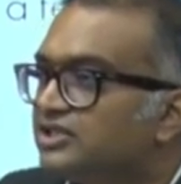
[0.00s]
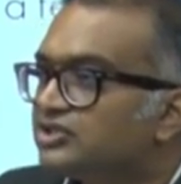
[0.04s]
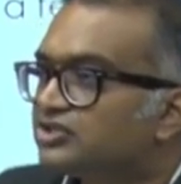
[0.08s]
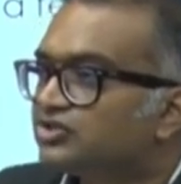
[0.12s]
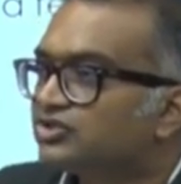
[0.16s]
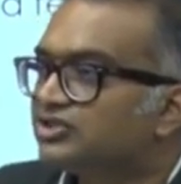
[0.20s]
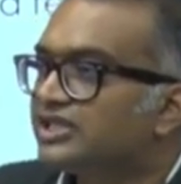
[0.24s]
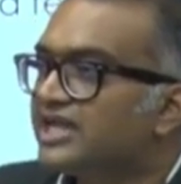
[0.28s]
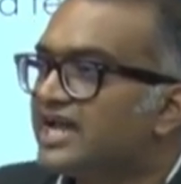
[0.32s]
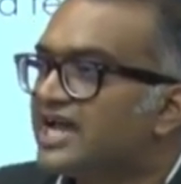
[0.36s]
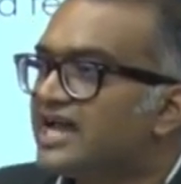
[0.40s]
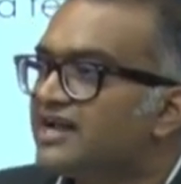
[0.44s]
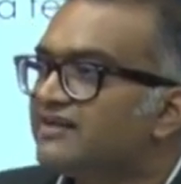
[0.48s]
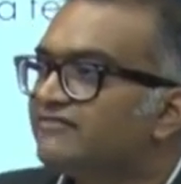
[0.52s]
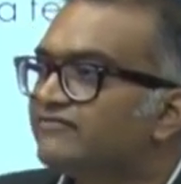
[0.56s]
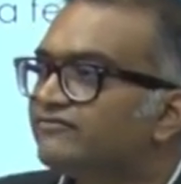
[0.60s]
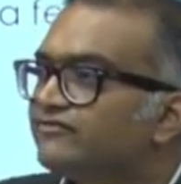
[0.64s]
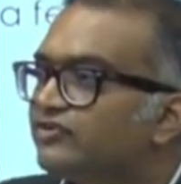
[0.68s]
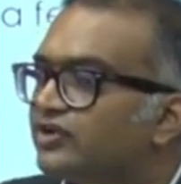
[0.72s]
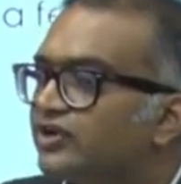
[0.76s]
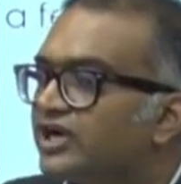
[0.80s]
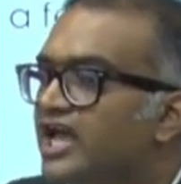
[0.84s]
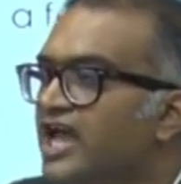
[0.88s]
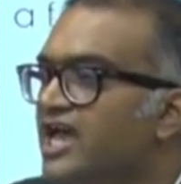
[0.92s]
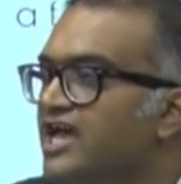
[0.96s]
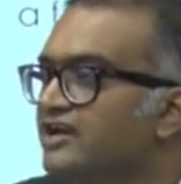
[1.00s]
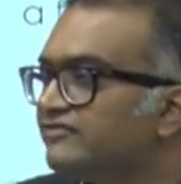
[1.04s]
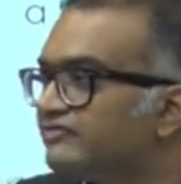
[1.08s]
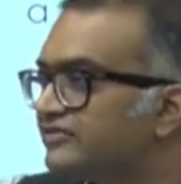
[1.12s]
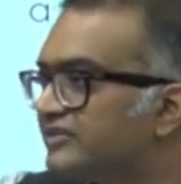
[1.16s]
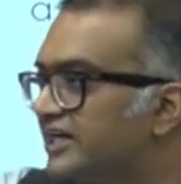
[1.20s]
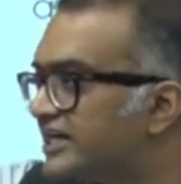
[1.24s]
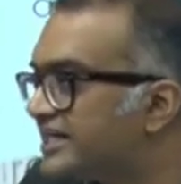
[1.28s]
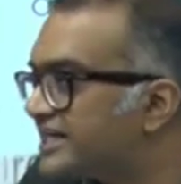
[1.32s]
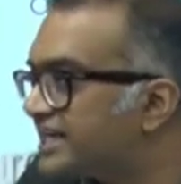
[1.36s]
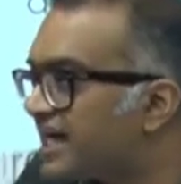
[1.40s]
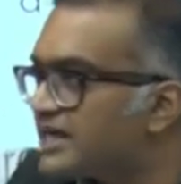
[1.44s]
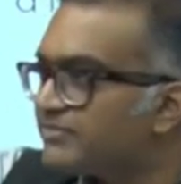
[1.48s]
So they have for
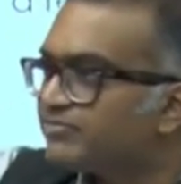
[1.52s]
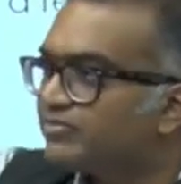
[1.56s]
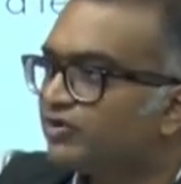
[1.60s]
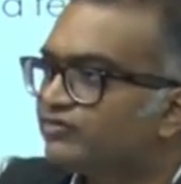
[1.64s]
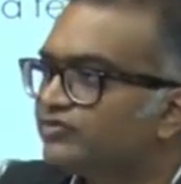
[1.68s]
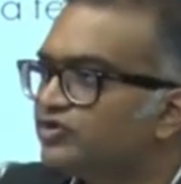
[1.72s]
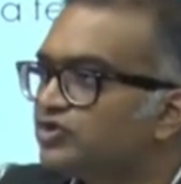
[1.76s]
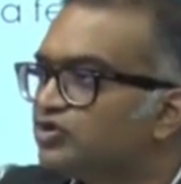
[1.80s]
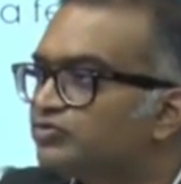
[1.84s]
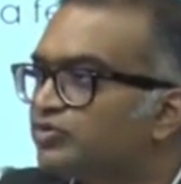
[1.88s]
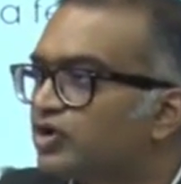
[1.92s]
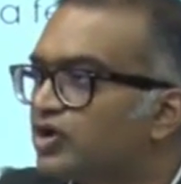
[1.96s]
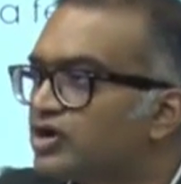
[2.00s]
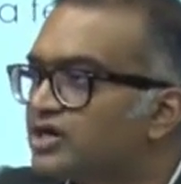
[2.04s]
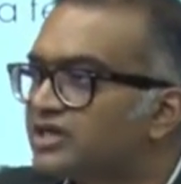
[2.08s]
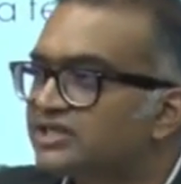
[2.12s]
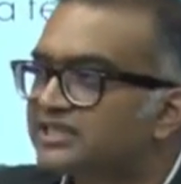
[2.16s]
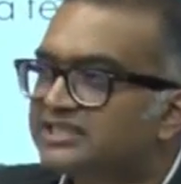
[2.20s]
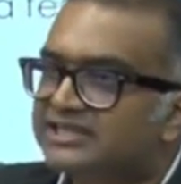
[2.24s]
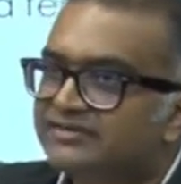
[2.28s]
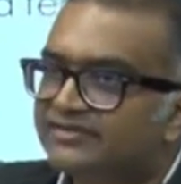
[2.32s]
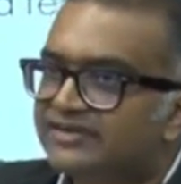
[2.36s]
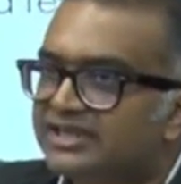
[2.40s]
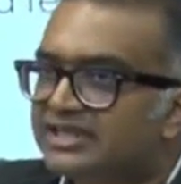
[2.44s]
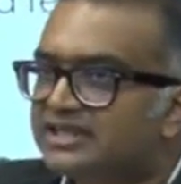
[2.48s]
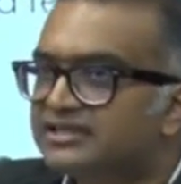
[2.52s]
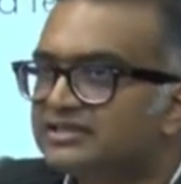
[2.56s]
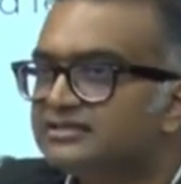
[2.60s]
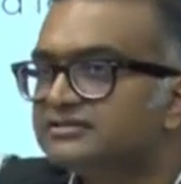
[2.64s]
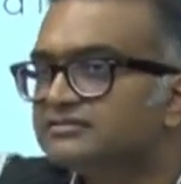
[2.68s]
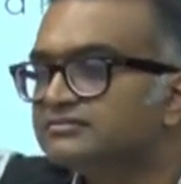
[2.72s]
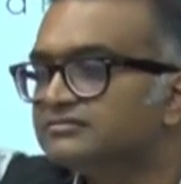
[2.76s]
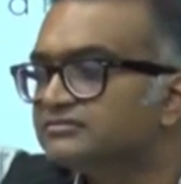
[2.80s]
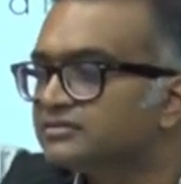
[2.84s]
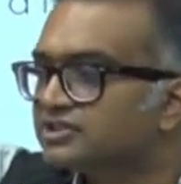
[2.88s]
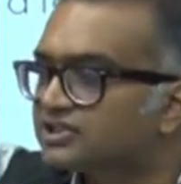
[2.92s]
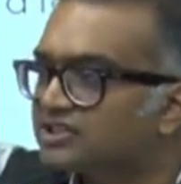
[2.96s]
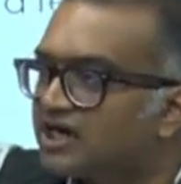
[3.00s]
every type of new product, they will
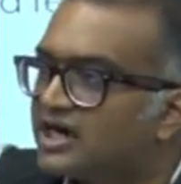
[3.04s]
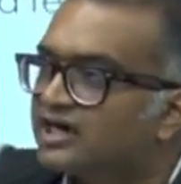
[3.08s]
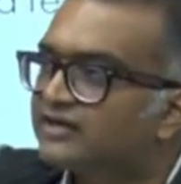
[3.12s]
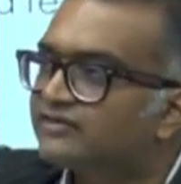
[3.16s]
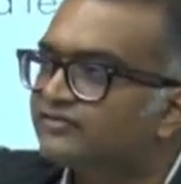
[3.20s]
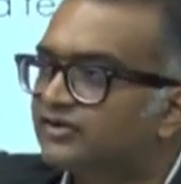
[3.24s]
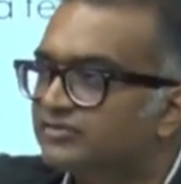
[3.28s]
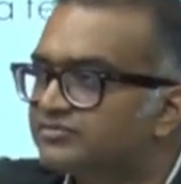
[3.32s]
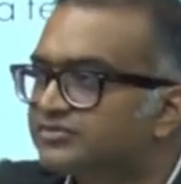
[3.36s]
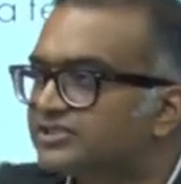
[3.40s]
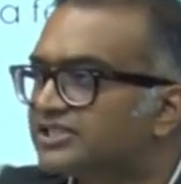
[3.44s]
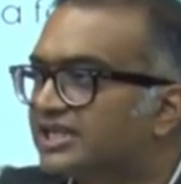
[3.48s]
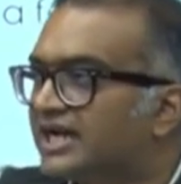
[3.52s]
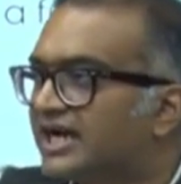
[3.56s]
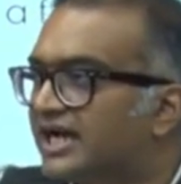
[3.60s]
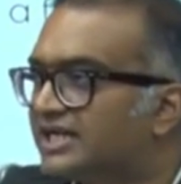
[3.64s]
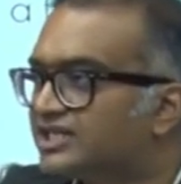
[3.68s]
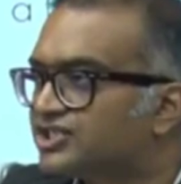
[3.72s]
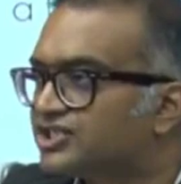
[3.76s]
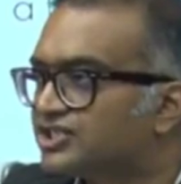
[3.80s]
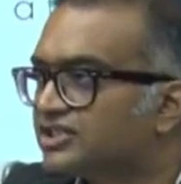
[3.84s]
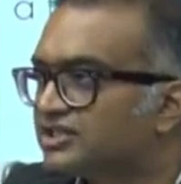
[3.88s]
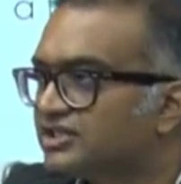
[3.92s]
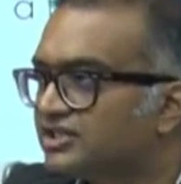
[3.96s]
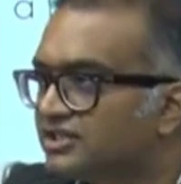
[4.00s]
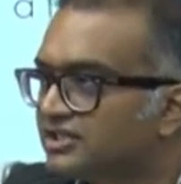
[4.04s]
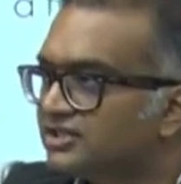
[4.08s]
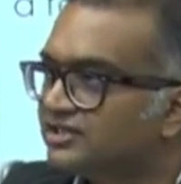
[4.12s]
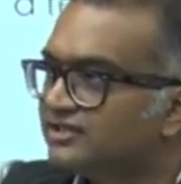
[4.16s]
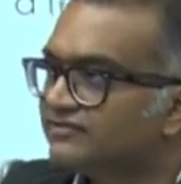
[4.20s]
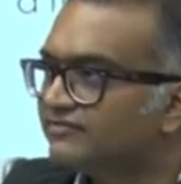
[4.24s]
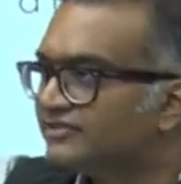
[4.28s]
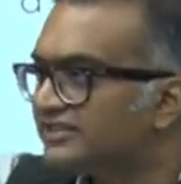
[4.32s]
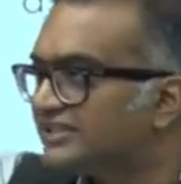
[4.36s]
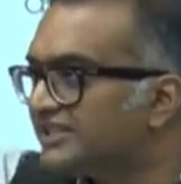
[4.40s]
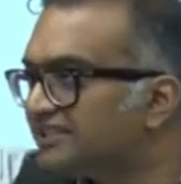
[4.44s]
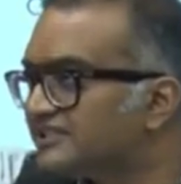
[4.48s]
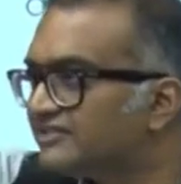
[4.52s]
start from scratch
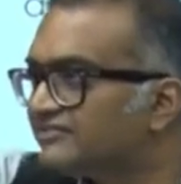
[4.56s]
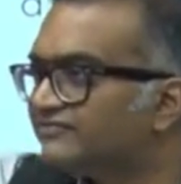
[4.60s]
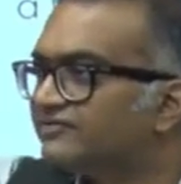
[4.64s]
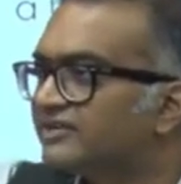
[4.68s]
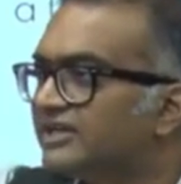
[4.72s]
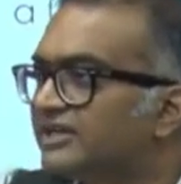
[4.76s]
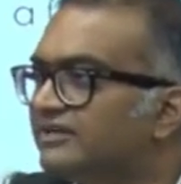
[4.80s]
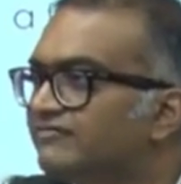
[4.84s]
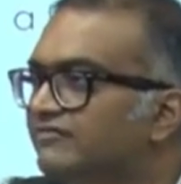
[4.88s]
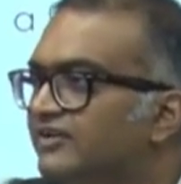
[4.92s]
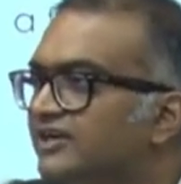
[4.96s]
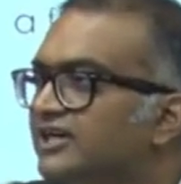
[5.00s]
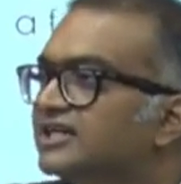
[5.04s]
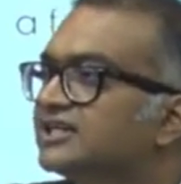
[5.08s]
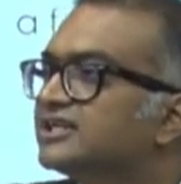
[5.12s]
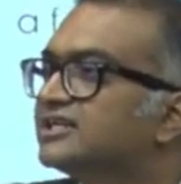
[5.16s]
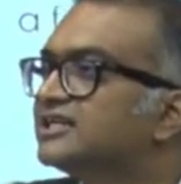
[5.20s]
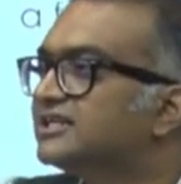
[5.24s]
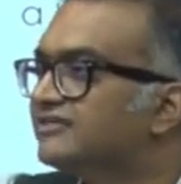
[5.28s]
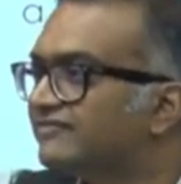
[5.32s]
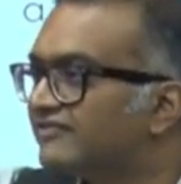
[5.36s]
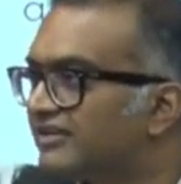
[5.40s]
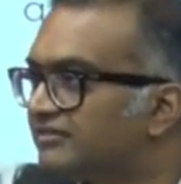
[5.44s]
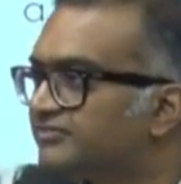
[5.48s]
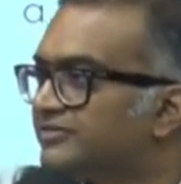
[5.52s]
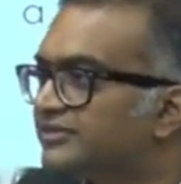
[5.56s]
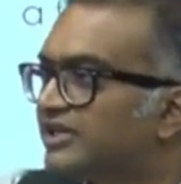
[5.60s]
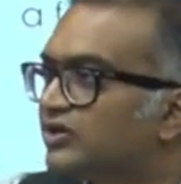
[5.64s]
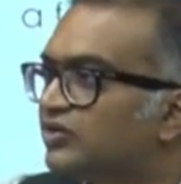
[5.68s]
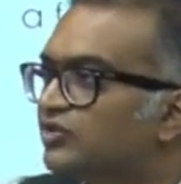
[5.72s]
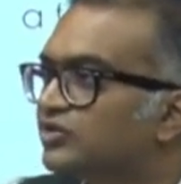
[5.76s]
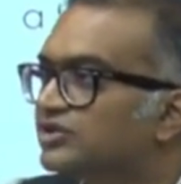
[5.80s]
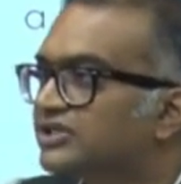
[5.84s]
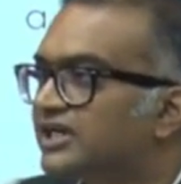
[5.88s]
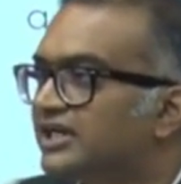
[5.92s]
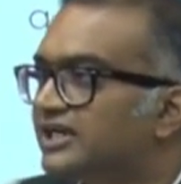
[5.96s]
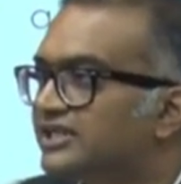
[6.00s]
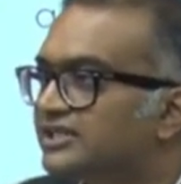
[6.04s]
within the framework, develop their
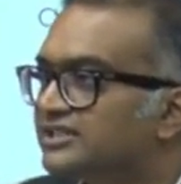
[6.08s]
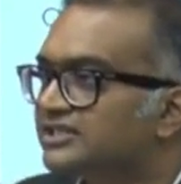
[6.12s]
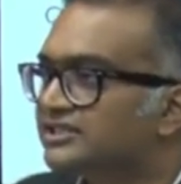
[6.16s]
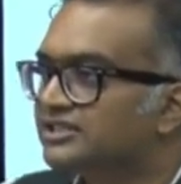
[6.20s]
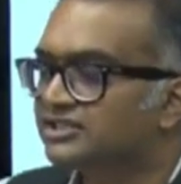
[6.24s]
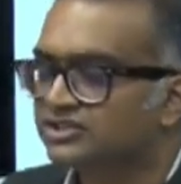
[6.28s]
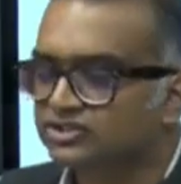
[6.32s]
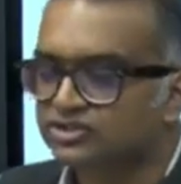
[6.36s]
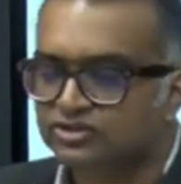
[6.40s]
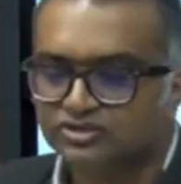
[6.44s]
own criteria.